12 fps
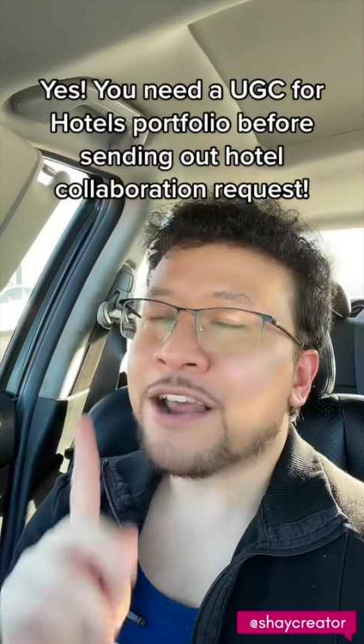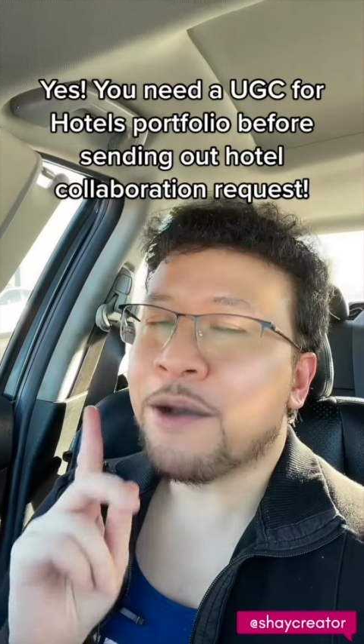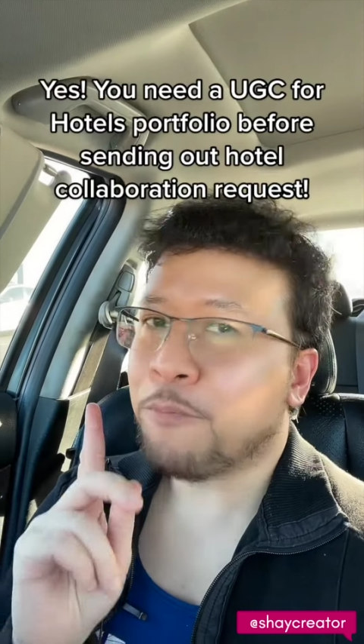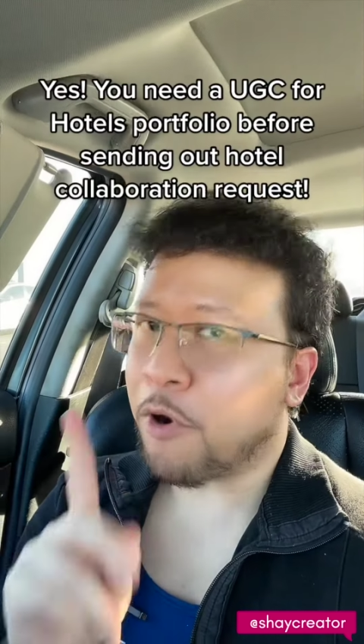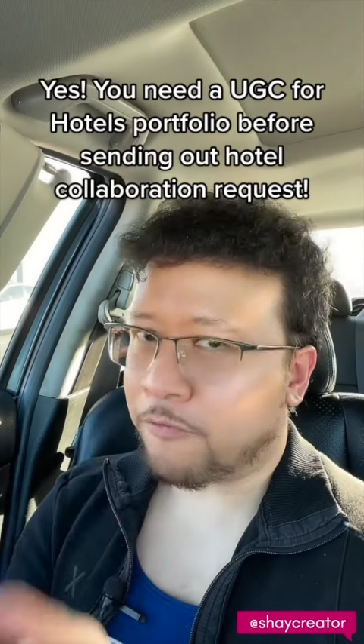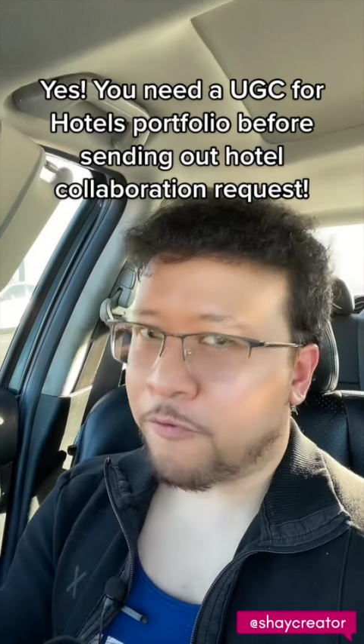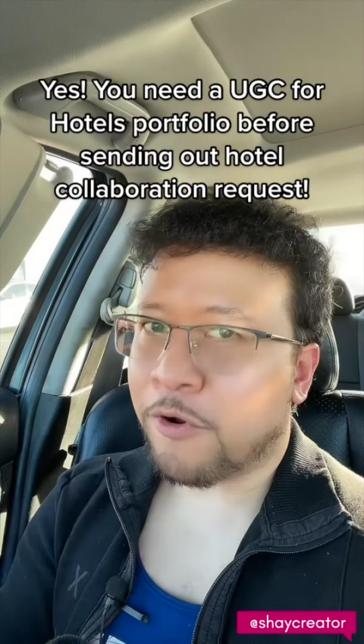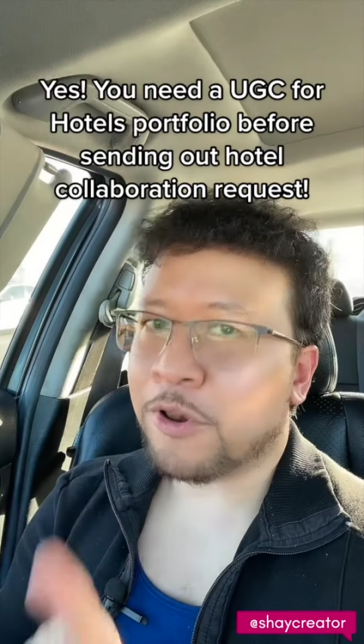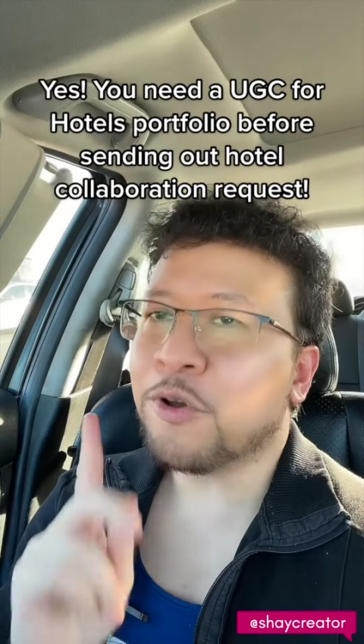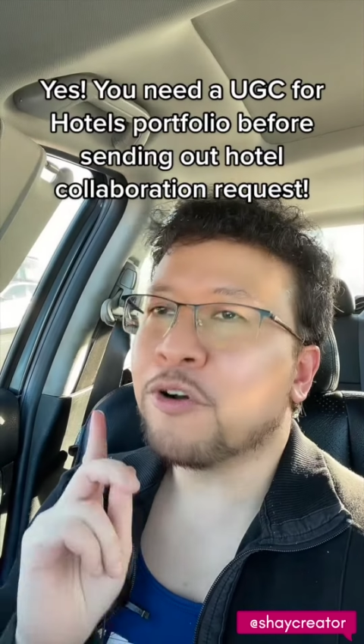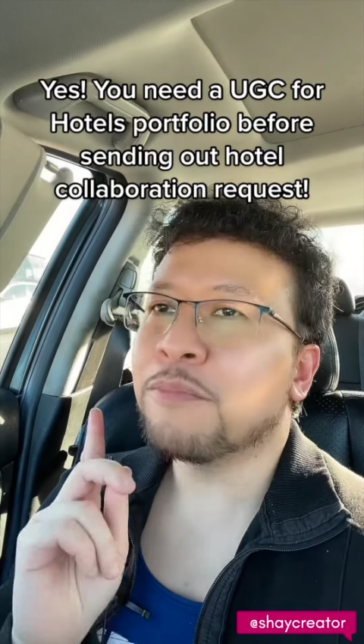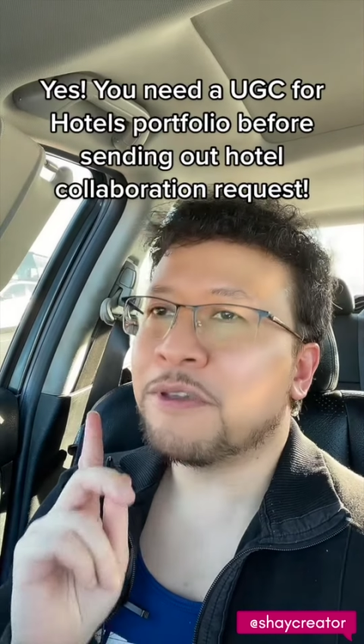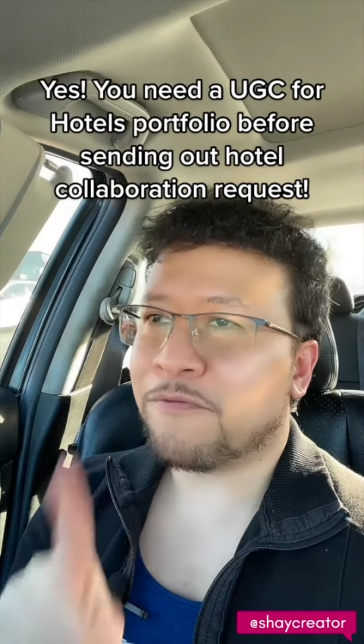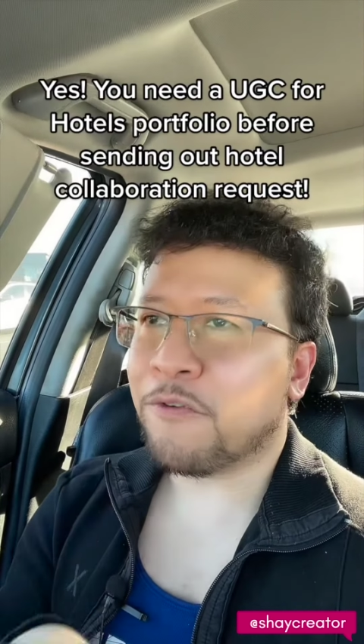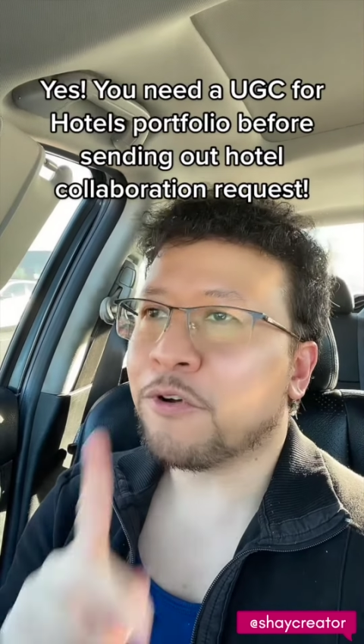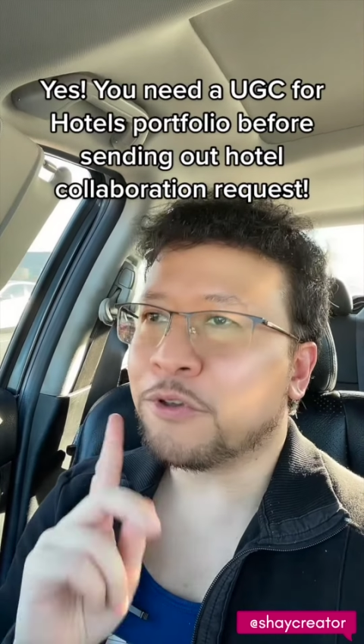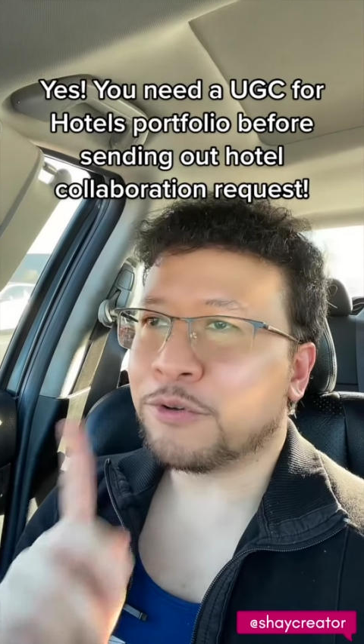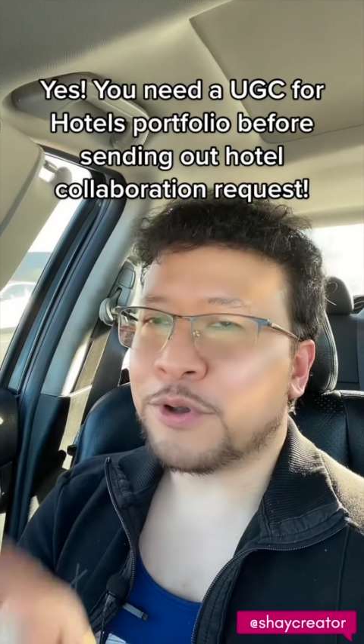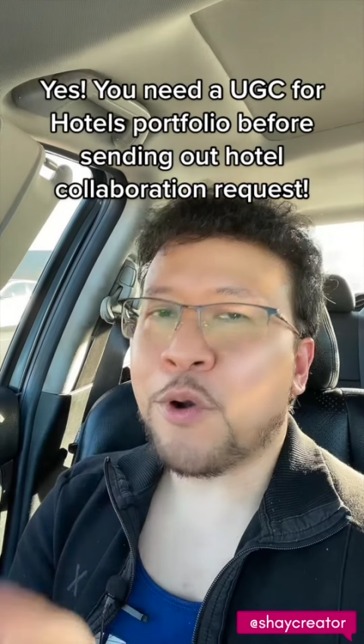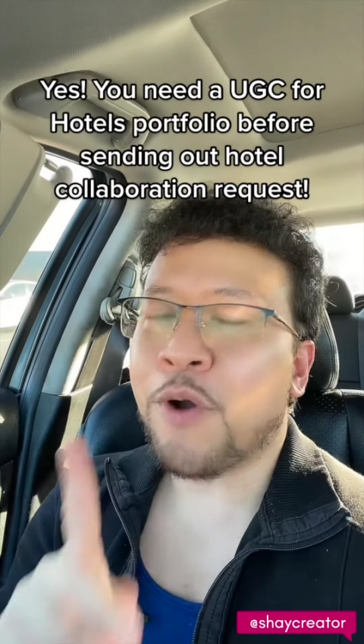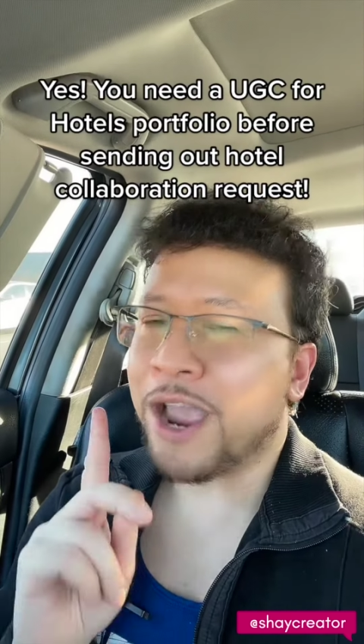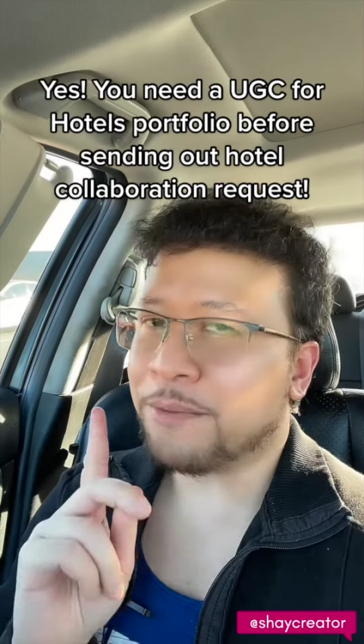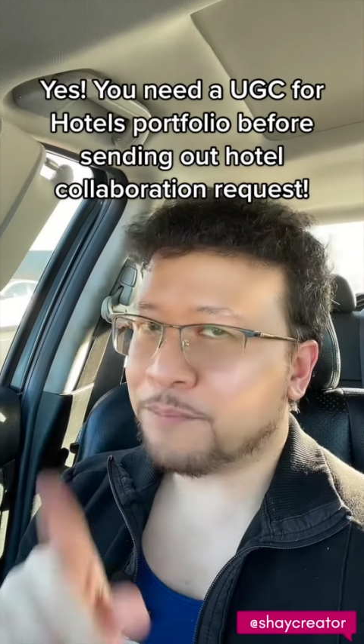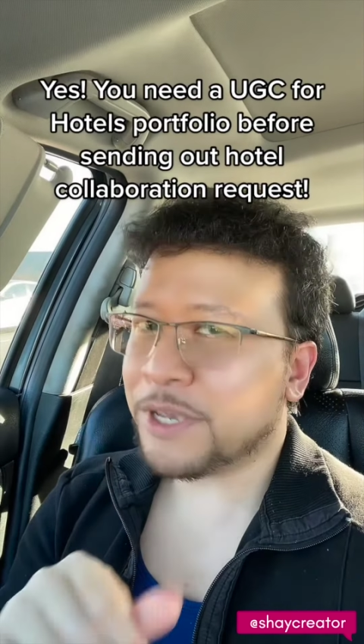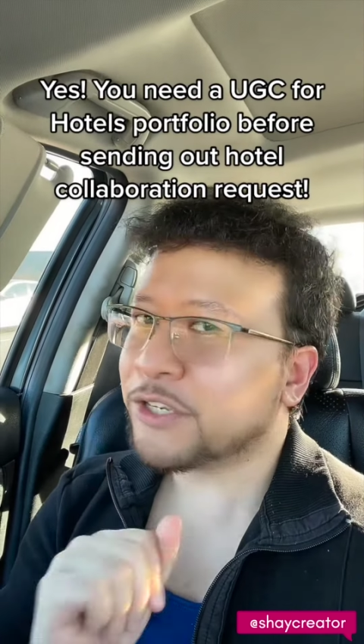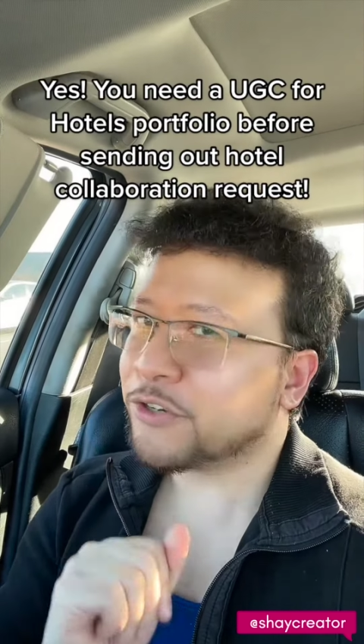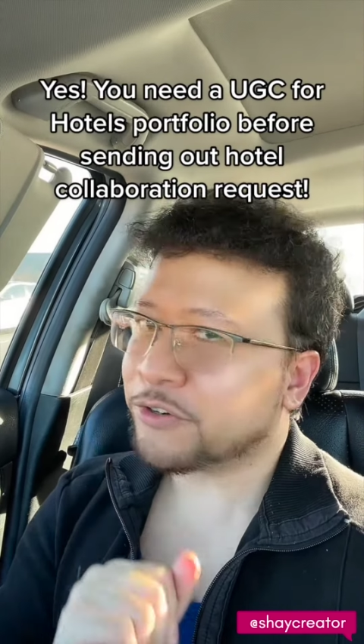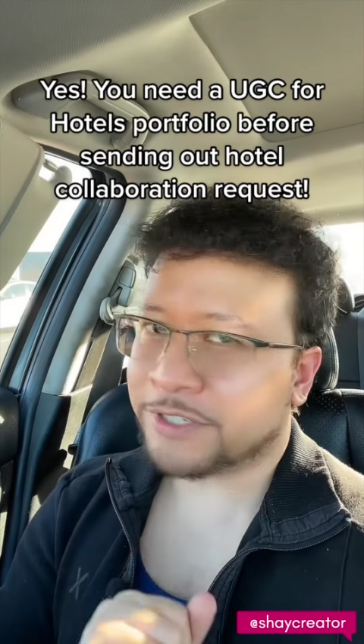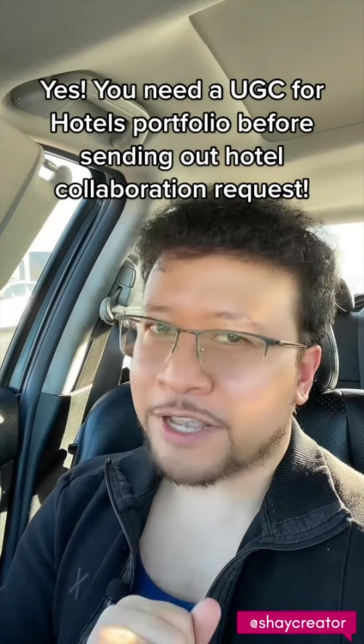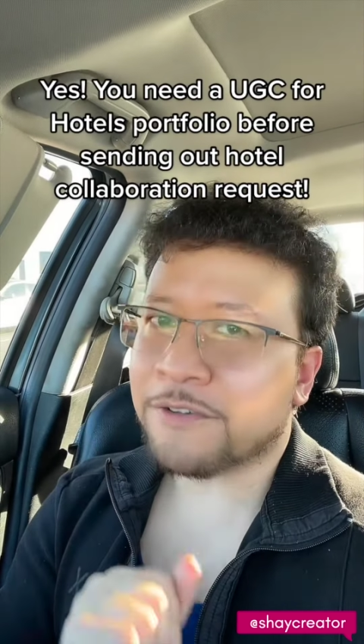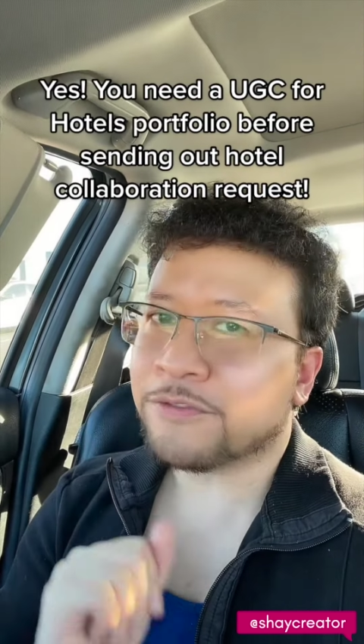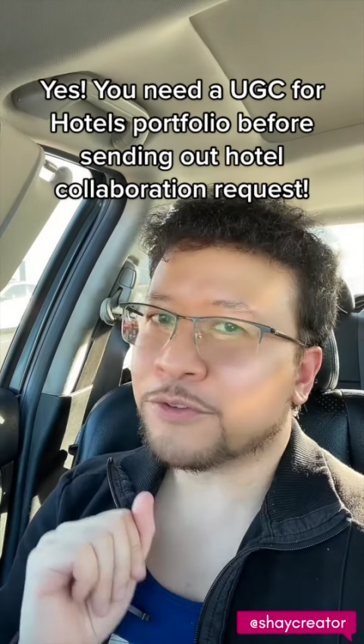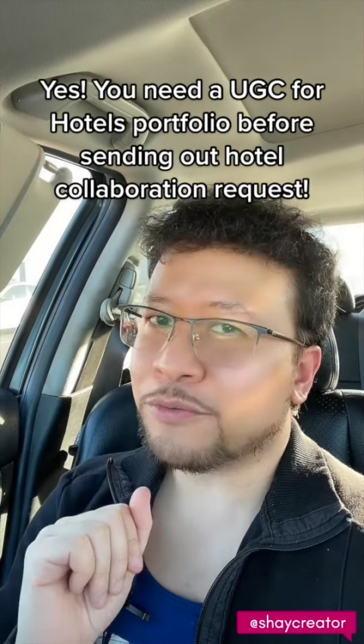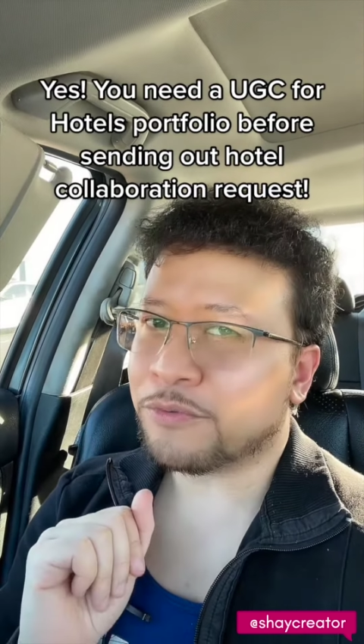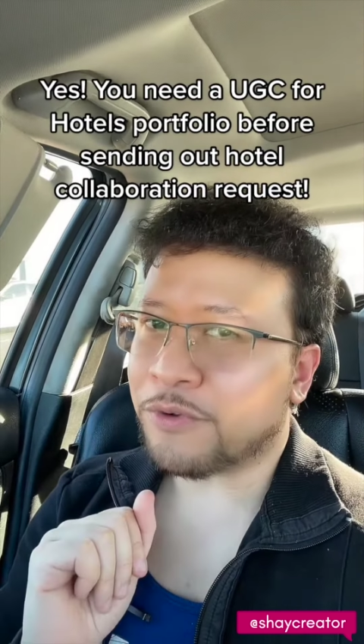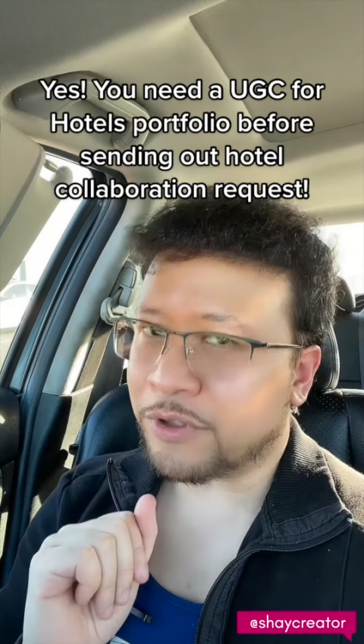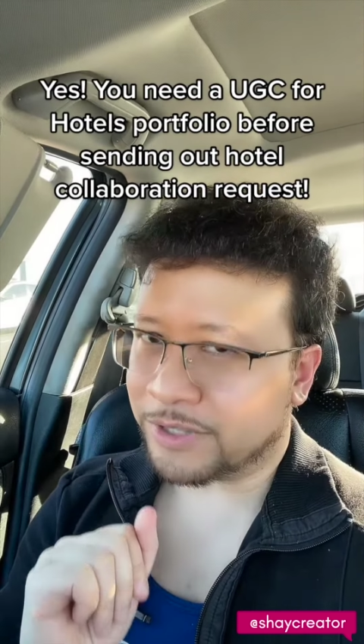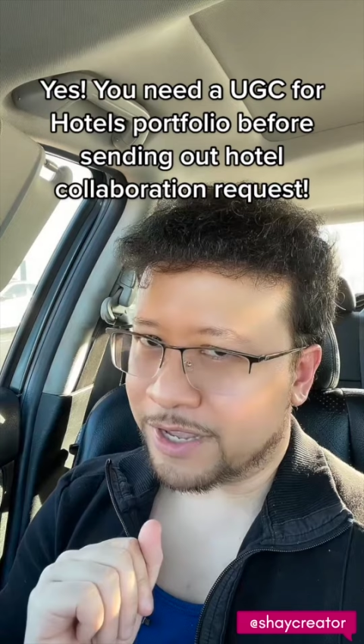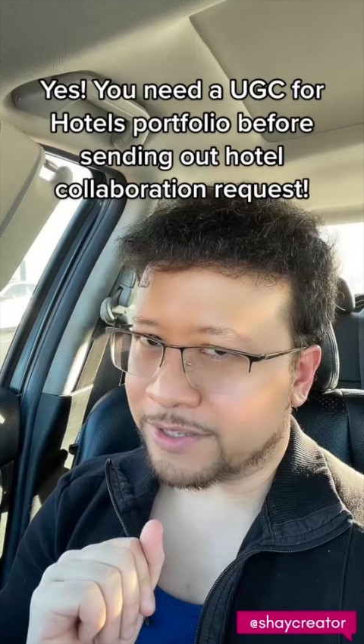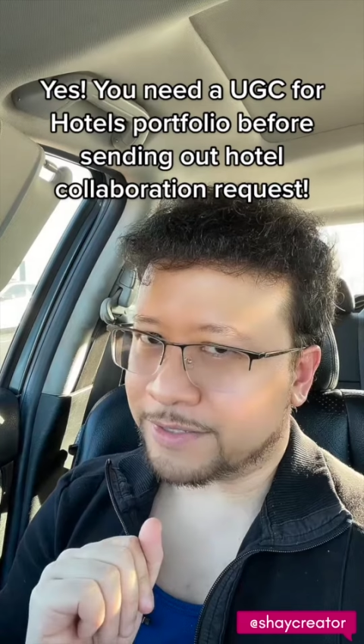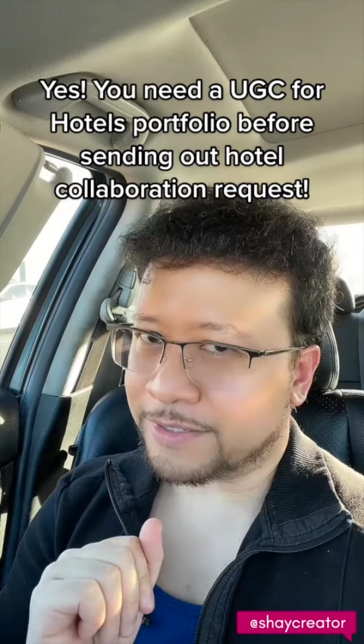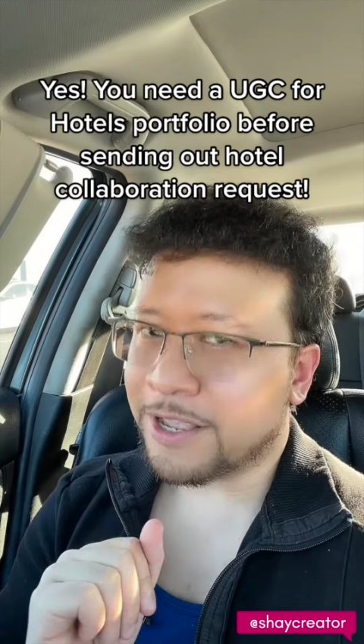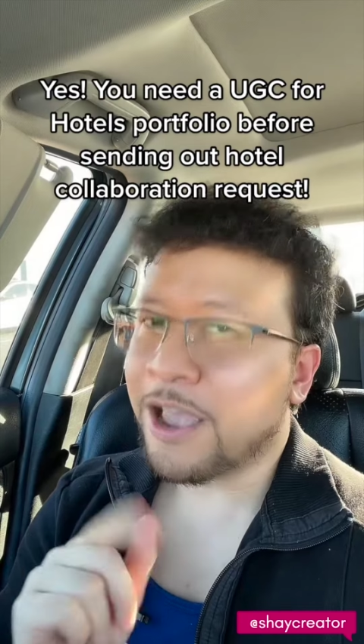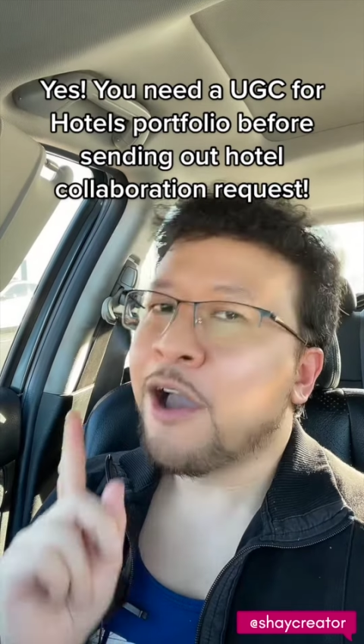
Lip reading: a portfolio before you go and pitch yourself to hotels.